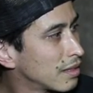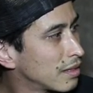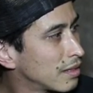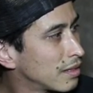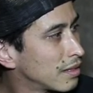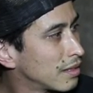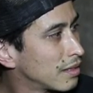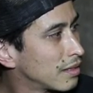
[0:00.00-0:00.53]

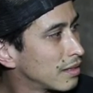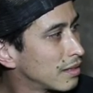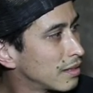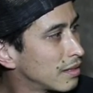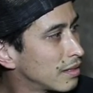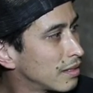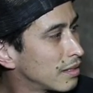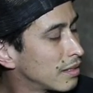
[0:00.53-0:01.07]

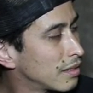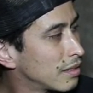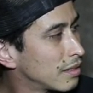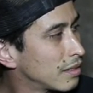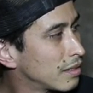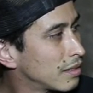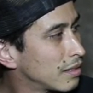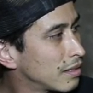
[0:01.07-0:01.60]

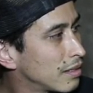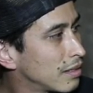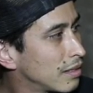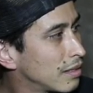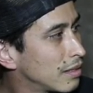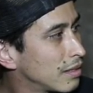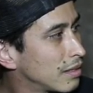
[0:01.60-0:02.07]
[no speech]